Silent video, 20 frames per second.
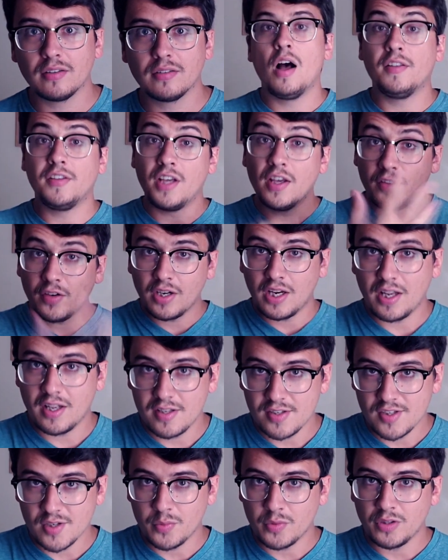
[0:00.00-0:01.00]
On the other hand,
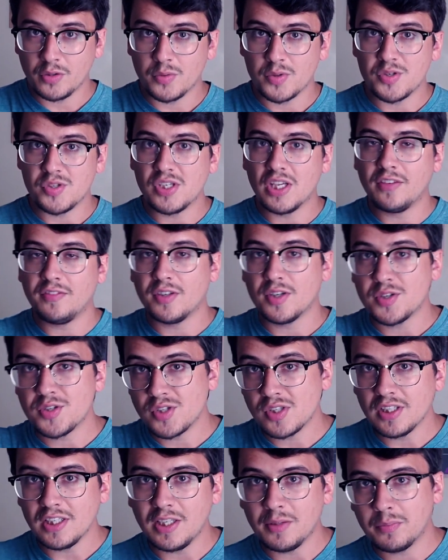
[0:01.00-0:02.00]
someone who is savior,
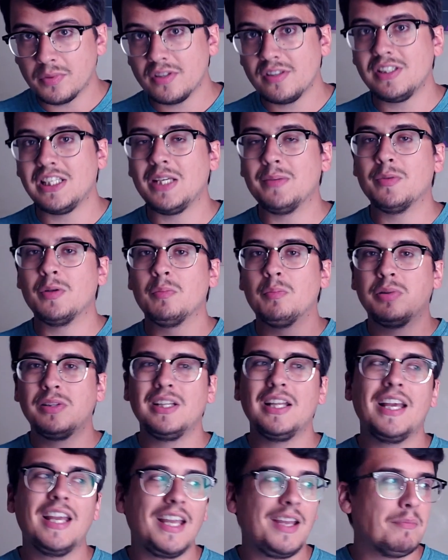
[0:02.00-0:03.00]
sleep, demon,
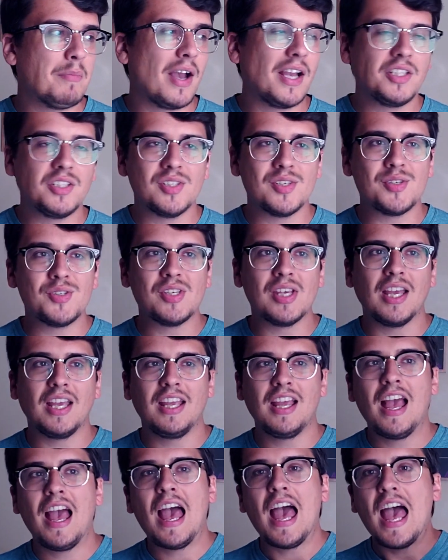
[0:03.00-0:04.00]
play might just
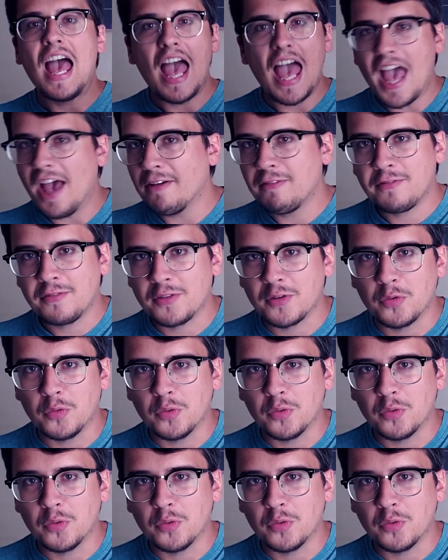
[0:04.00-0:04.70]
say, F the